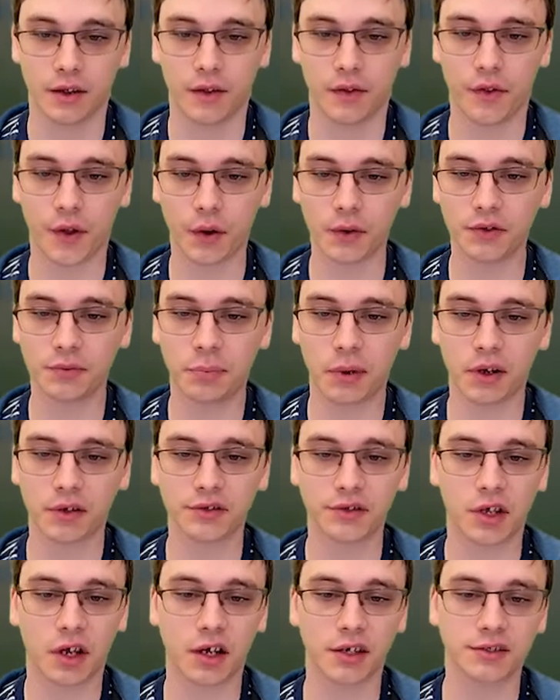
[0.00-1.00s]
Those
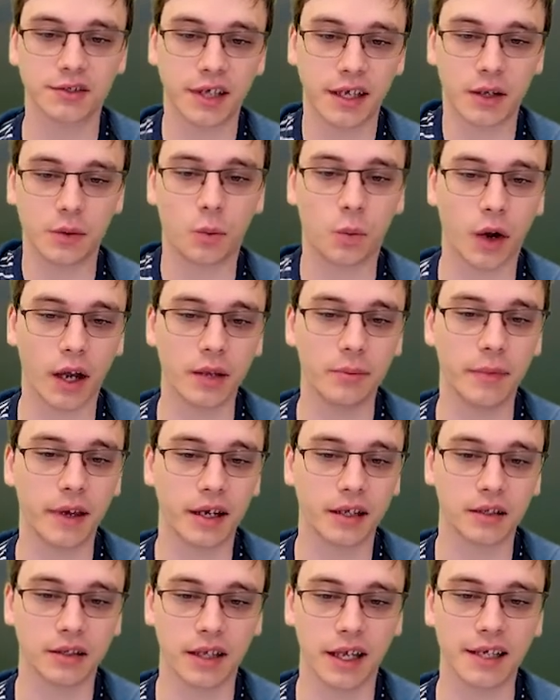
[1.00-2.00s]
spells cost a white
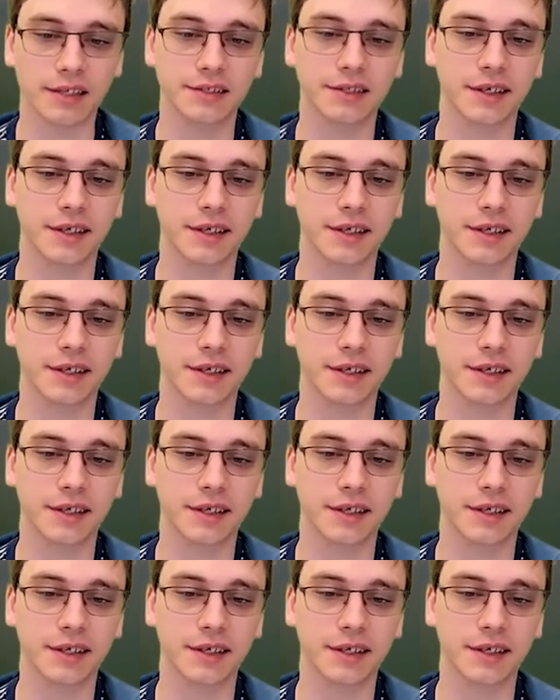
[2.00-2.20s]
mana less